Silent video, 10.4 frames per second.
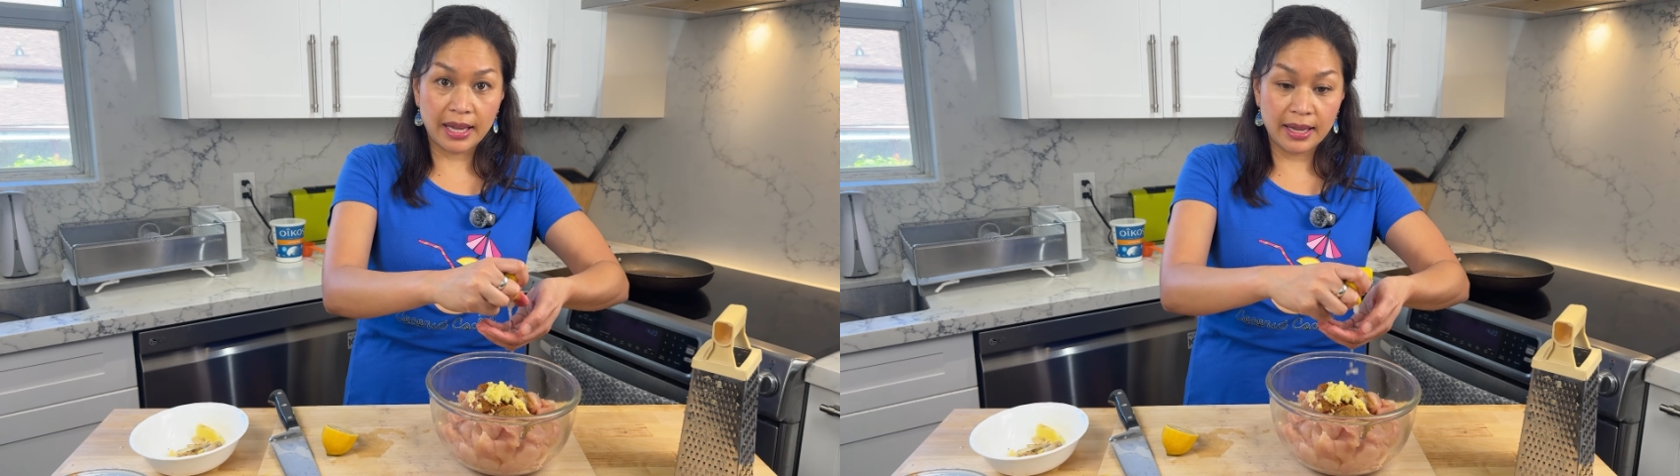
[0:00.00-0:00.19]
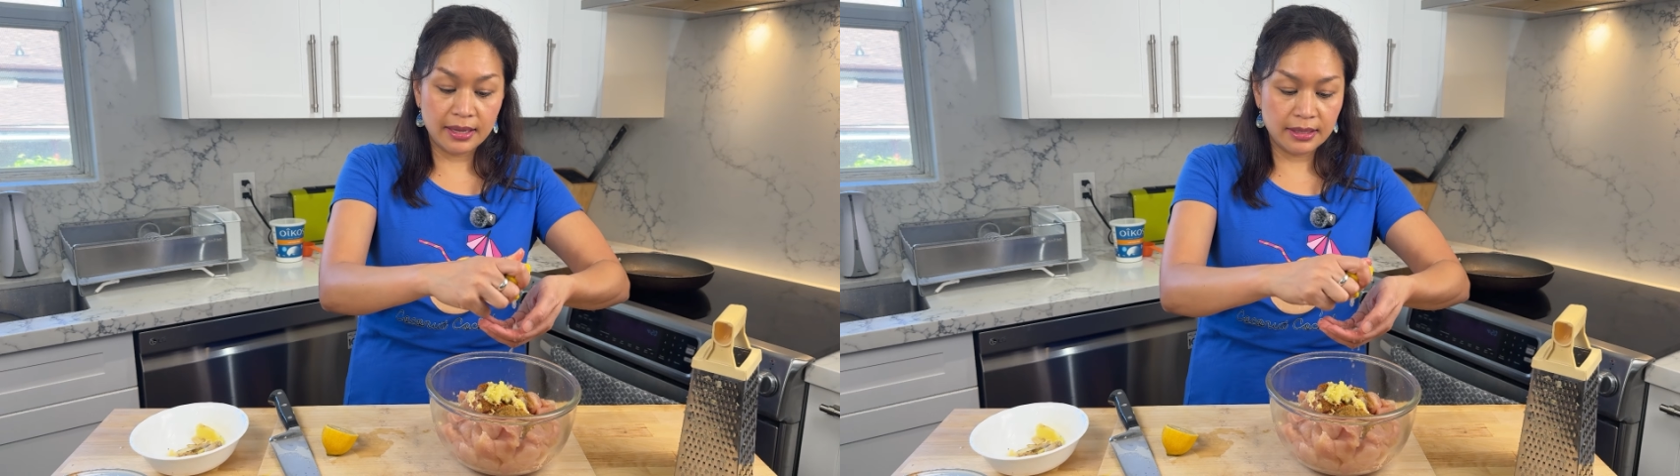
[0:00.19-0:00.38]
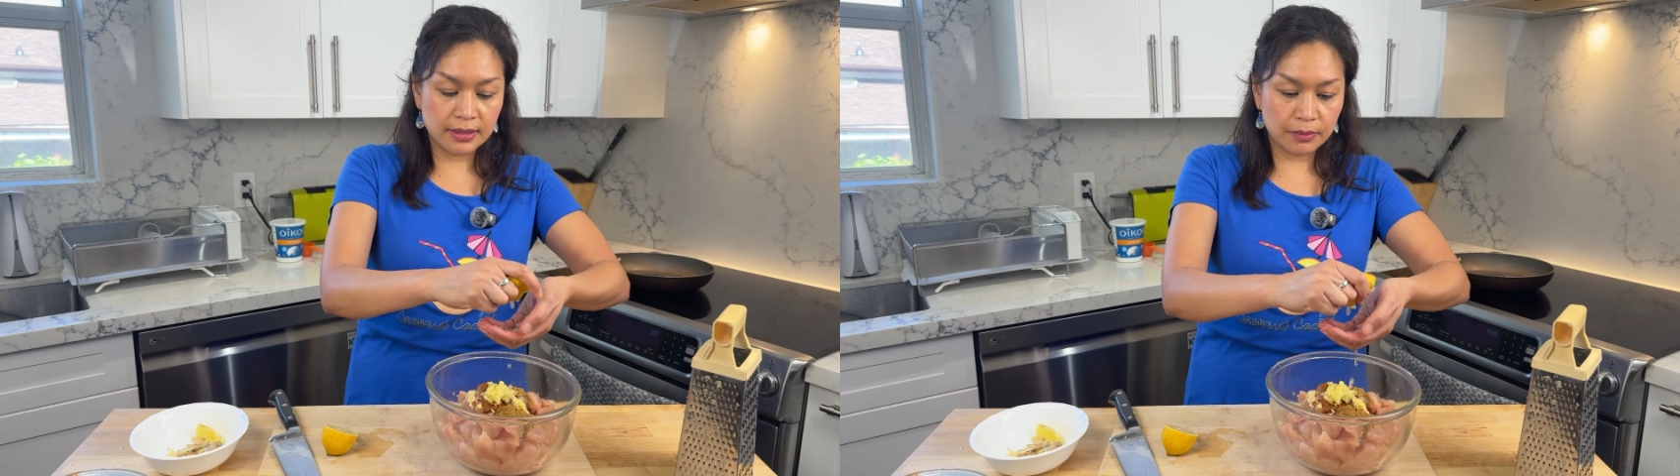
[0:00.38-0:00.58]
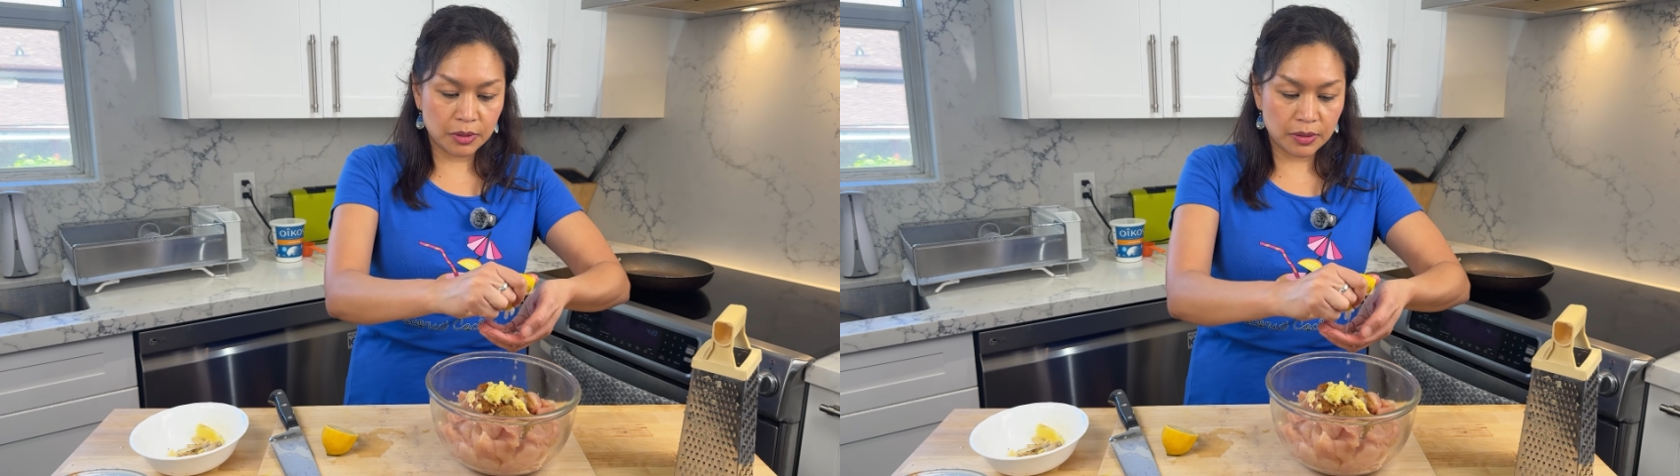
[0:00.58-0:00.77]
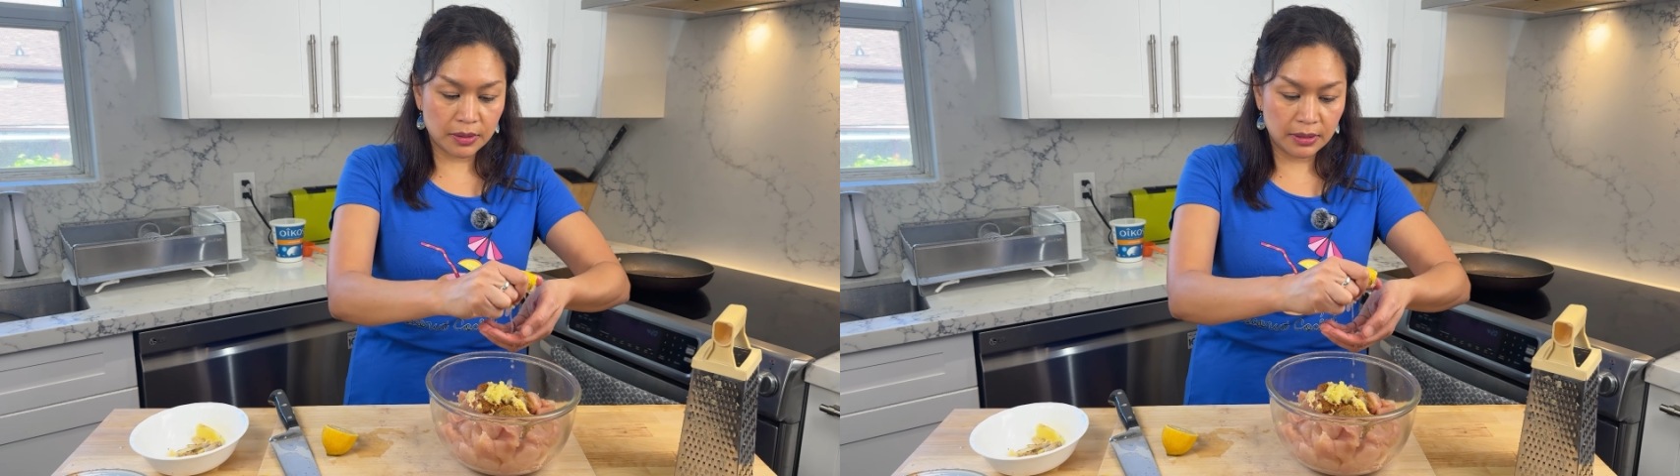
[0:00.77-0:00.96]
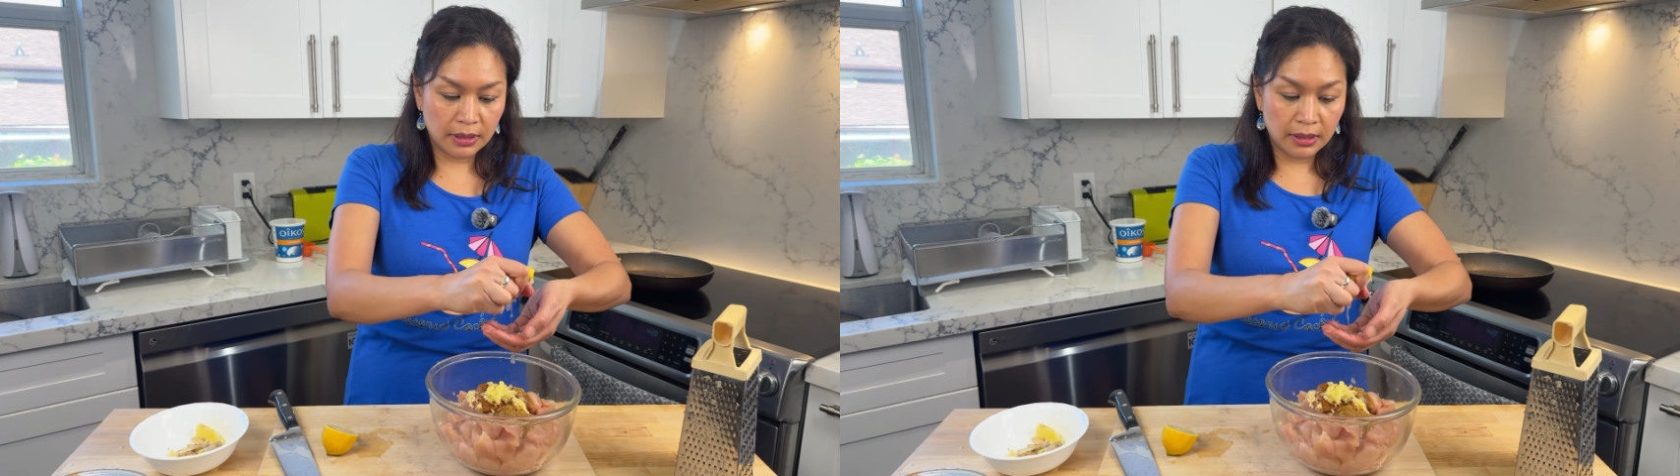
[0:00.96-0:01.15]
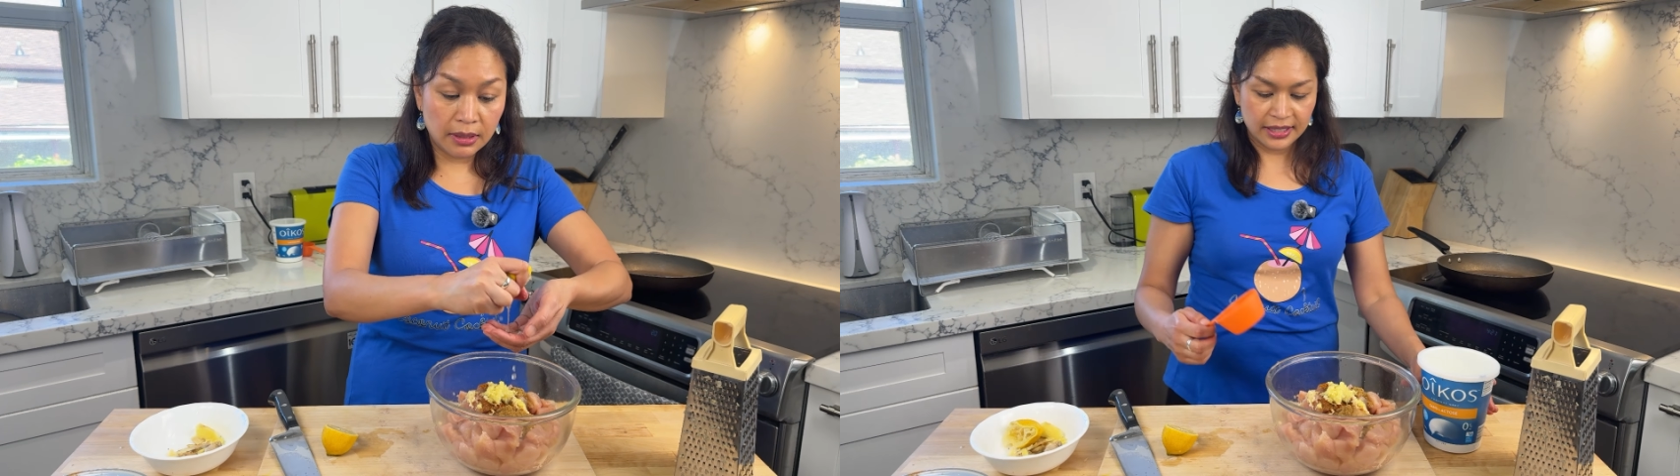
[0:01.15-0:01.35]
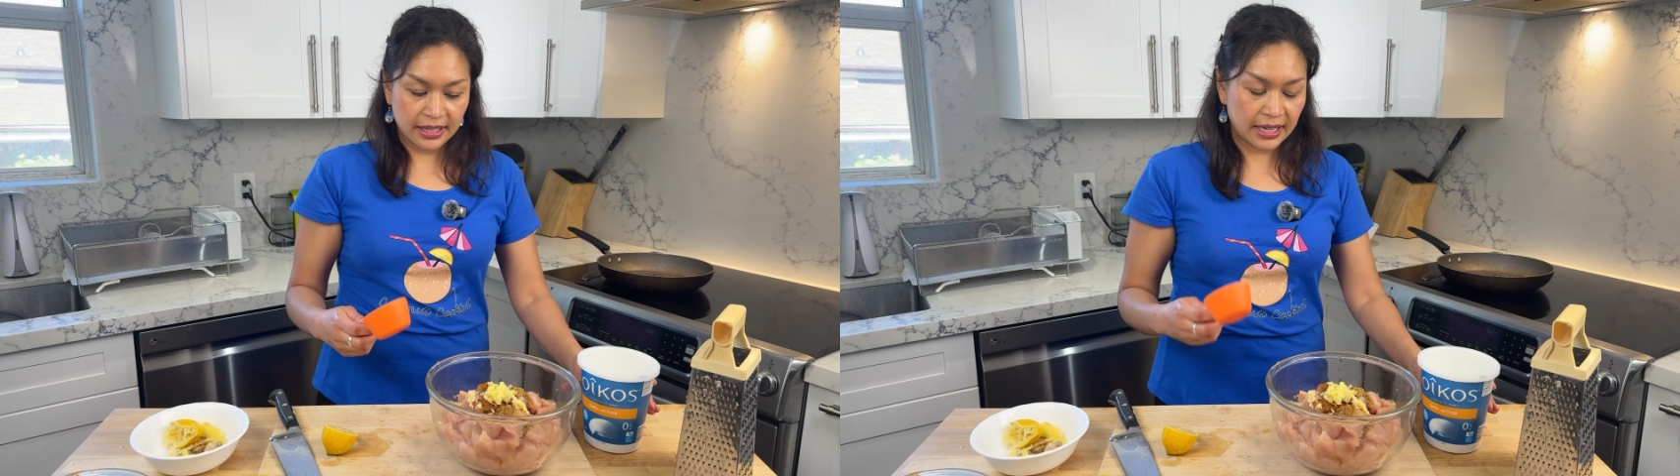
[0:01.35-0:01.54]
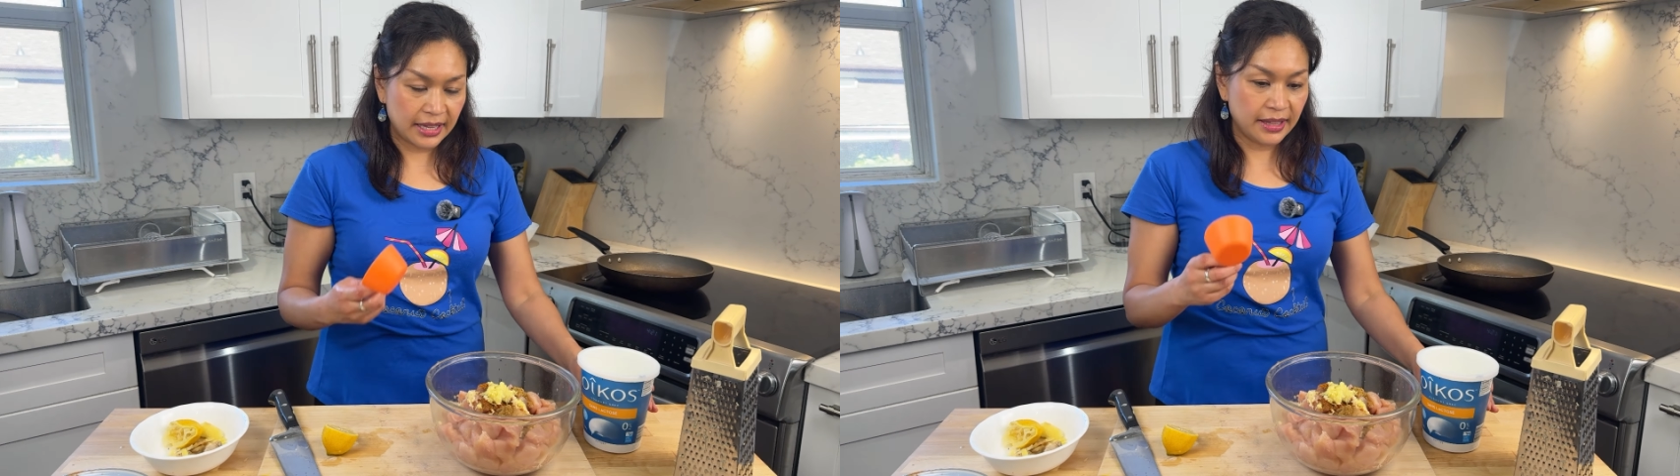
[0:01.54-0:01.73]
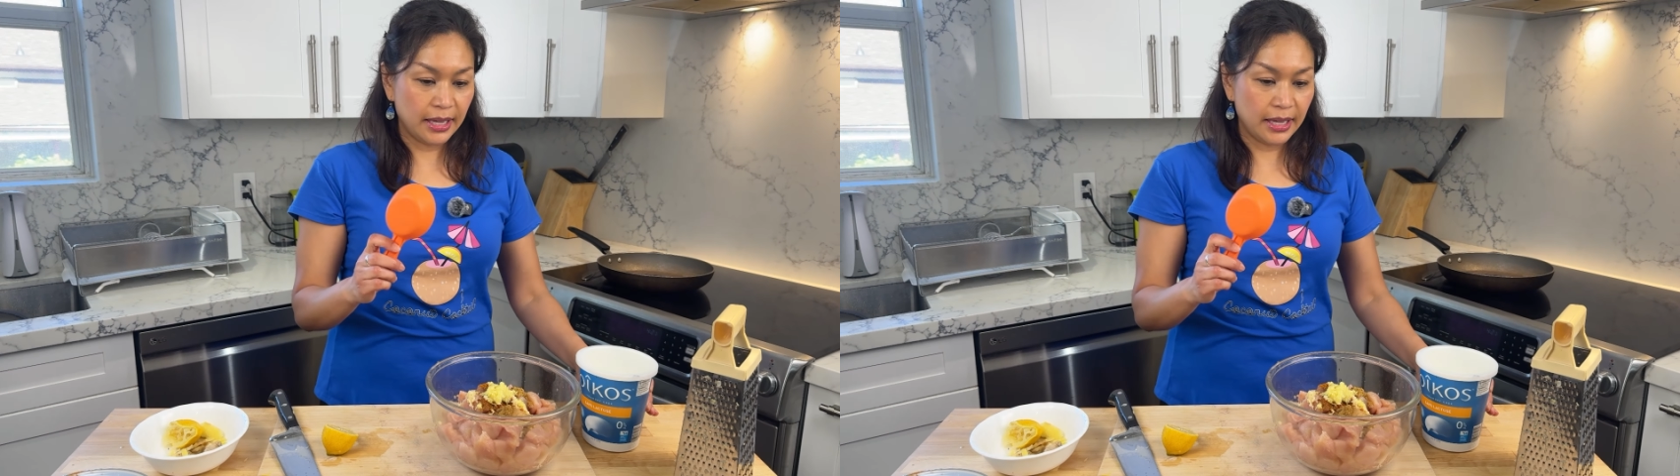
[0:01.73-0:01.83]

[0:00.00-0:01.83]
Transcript: hand. So and